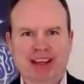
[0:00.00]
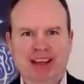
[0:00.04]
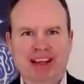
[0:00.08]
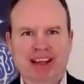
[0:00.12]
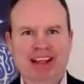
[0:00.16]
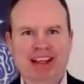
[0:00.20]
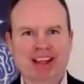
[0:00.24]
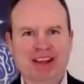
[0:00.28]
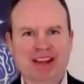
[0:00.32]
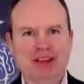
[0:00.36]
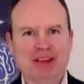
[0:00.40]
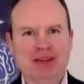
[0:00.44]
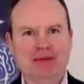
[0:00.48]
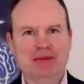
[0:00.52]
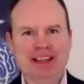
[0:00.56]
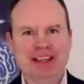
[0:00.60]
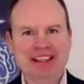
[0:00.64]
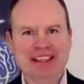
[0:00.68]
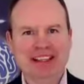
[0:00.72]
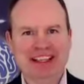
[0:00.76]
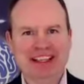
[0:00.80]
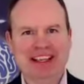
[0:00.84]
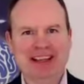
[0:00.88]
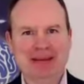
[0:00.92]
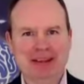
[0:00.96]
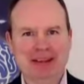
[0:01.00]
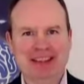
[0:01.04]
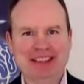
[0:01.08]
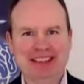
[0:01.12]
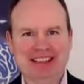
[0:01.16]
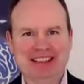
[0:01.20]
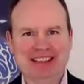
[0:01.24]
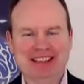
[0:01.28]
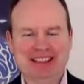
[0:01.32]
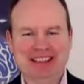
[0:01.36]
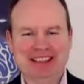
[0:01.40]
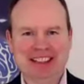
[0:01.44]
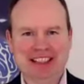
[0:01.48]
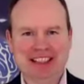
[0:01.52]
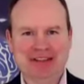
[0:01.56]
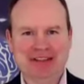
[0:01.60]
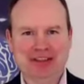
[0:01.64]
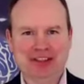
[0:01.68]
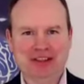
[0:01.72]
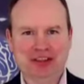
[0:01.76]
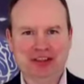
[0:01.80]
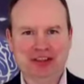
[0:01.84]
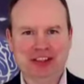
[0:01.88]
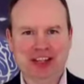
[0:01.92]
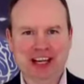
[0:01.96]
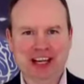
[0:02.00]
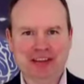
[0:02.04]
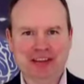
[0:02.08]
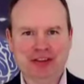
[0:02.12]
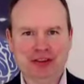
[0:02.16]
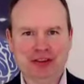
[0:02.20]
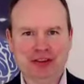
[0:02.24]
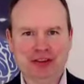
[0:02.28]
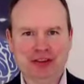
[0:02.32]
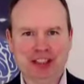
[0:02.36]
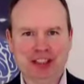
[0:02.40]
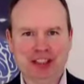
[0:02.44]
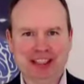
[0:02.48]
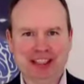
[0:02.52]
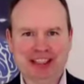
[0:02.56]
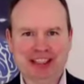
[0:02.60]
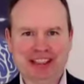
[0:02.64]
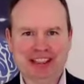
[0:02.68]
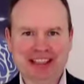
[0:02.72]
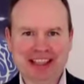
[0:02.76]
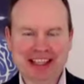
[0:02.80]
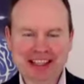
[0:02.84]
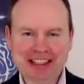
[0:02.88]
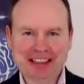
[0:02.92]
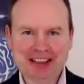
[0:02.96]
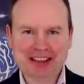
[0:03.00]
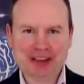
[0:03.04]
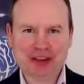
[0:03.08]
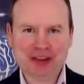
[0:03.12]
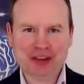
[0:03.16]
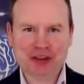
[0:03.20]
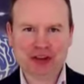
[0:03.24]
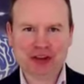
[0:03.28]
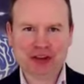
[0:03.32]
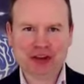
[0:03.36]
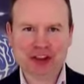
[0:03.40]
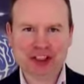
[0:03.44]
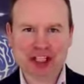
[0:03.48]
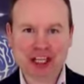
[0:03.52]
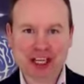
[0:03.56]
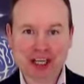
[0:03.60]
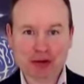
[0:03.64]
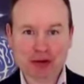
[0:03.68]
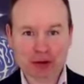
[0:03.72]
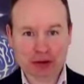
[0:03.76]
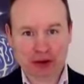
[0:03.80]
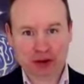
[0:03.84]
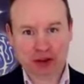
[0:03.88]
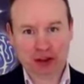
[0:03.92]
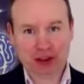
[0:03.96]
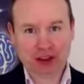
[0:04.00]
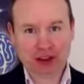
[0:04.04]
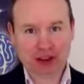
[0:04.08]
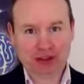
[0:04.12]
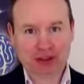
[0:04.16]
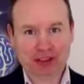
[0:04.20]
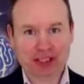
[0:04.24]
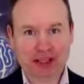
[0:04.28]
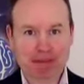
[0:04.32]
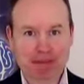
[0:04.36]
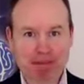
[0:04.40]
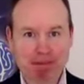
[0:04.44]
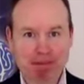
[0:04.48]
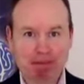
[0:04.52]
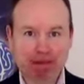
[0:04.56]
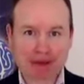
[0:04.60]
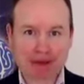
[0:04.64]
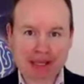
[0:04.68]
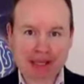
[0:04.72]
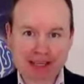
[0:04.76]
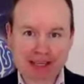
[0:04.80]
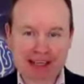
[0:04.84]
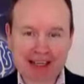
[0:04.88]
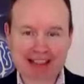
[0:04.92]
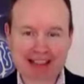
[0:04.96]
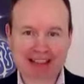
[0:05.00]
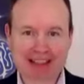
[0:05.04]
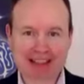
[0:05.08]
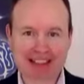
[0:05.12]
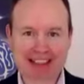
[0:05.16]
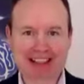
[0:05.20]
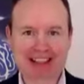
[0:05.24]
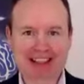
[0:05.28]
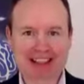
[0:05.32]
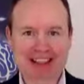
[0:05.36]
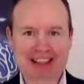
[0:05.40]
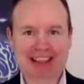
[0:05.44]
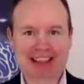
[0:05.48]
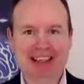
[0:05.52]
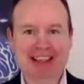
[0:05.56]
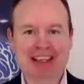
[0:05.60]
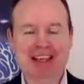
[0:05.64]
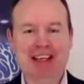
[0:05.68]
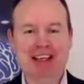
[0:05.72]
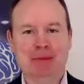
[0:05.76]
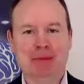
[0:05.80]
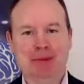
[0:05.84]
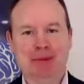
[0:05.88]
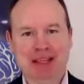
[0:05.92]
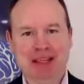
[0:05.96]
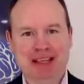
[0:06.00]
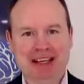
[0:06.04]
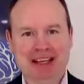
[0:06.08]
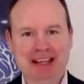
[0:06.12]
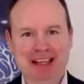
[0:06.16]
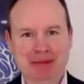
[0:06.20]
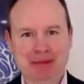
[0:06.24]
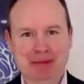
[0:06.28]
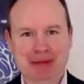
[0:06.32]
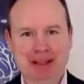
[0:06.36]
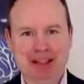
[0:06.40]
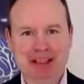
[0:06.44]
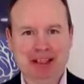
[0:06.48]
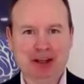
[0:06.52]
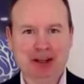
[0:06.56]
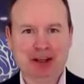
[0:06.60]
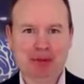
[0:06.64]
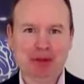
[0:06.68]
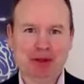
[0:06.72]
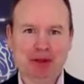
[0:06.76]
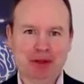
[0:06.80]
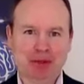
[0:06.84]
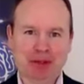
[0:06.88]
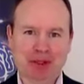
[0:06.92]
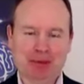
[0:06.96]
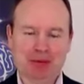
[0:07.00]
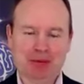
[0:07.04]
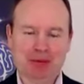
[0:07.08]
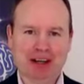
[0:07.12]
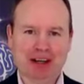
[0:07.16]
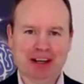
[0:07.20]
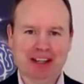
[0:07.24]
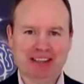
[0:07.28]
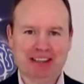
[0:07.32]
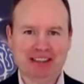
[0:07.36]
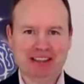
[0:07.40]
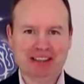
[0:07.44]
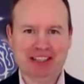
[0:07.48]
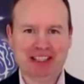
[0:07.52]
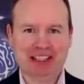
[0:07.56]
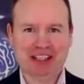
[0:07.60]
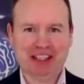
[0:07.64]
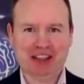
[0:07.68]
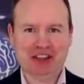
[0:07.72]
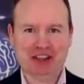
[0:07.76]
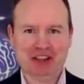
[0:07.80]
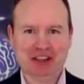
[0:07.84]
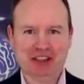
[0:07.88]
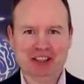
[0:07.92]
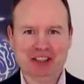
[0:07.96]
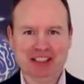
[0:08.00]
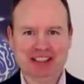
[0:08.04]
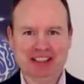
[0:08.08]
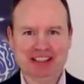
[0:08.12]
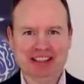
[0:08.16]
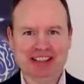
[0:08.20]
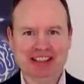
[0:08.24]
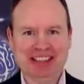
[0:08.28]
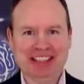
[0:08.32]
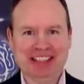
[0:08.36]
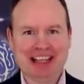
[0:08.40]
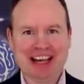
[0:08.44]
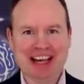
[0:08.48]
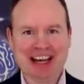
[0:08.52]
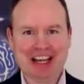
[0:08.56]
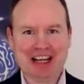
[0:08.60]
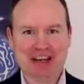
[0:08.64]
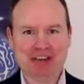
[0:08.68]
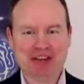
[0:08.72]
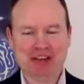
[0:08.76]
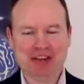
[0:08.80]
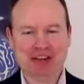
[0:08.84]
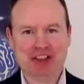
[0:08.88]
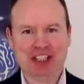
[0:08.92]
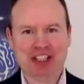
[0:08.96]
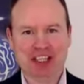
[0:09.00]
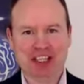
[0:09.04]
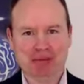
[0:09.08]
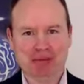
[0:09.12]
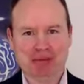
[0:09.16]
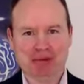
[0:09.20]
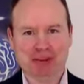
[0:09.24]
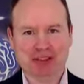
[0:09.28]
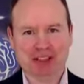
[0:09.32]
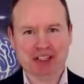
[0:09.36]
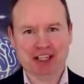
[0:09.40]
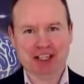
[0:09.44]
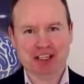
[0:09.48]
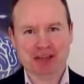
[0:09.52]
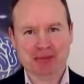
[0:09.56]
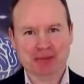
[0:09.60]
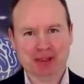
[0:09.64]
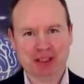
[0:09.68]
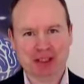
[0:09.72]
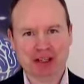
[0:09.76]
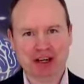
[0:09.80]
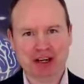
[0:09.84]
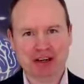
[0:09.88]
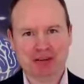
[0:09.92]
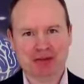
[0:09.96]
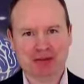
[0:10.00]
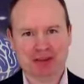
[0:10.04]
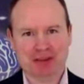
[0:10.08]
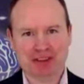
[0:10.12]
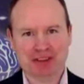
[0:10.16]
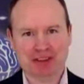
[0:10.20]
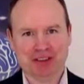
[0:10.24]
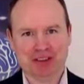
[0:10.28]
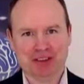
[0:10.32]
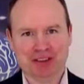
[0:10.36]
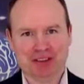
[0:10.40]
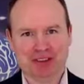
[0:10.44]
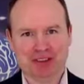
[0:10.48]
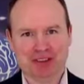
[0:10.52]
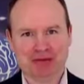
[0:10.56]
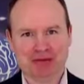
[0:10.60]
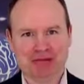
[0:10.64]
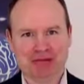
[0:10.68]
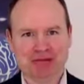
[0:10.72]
Hello, my name is Stephen Travers, and I'd like to share with you the big idea behind my upcoming presentation at the Irish Hypnotherapy Conference.